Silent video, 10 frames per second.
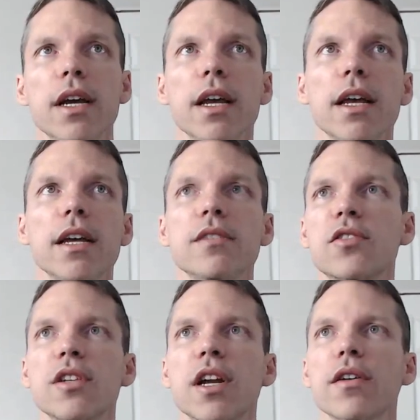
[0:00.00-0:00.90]
in
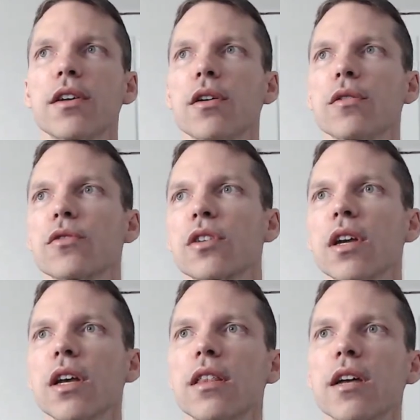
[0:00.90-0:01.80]
scenarios
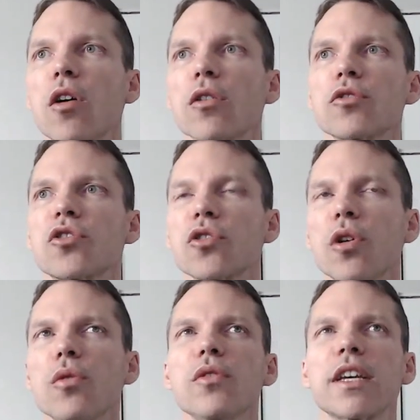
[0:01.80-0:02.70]
that are
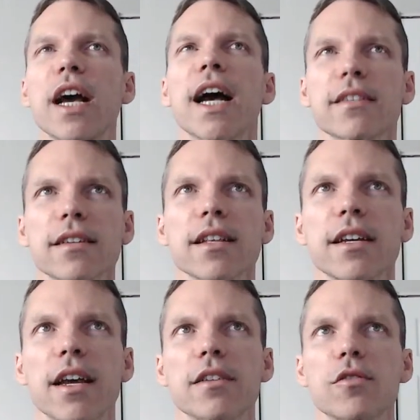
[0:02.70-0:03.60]
so
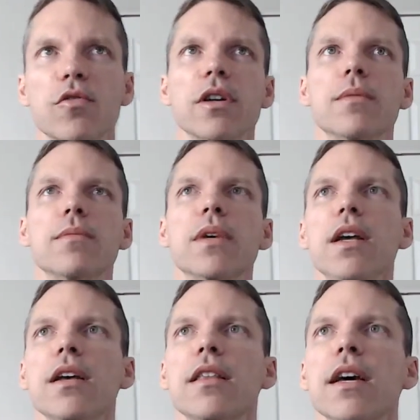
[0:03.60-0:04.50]
ghastly and grim
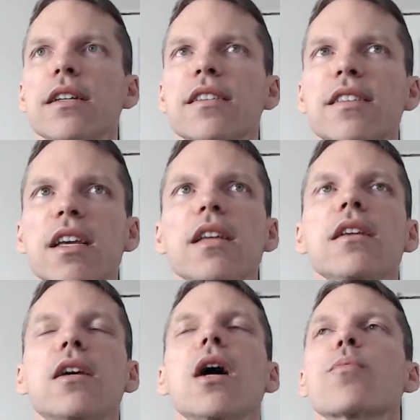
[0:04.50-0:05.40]
that it is
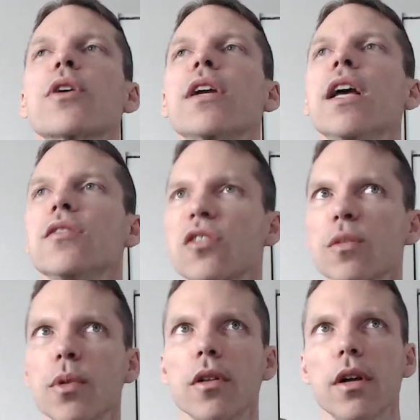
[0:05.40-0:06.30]

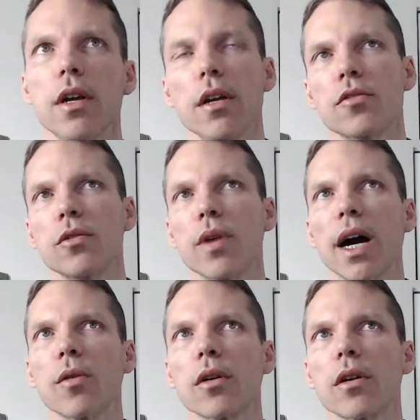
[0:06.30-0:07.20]
incomprehensible to
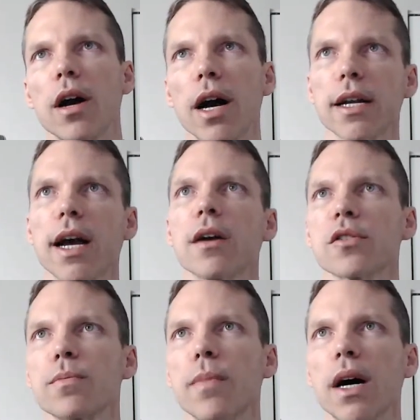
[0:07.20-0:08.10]
our
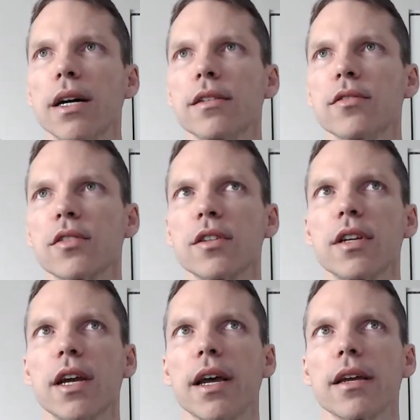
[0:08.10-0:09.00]
hothouse minds
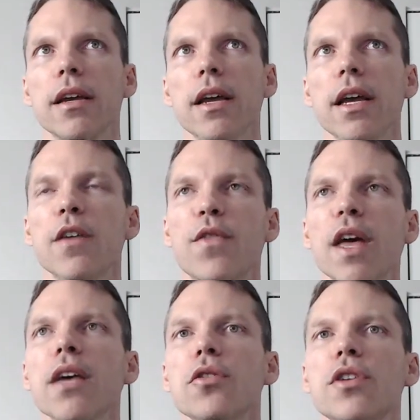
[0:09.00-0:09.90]
today. If
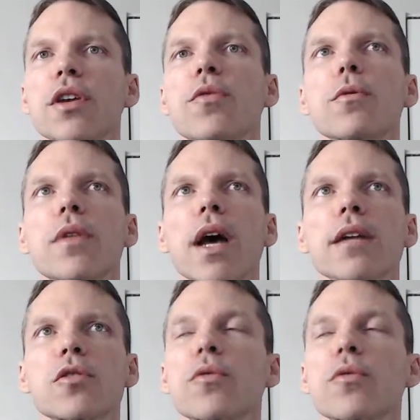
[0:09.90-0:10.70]
they could get through that so